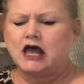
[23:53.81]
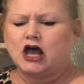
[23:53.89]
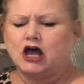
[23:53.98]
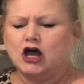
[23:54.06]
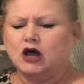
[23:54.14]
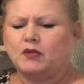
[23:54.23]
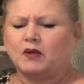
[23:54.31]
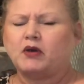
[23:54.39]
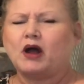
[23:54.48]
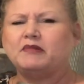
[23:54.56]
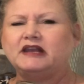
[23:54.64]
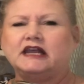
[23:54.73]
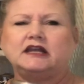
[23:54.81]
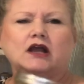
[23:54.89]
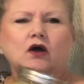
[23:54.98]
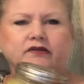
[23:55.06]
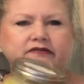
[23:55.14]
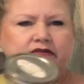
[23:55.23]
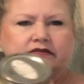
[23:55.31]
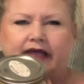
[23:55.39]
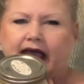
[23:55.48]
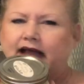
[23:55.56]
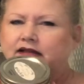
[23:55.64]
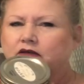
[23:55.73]
I probably didn't know
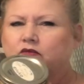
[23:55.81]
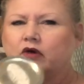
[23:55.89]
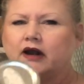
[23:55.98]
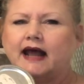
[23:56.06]
exactly what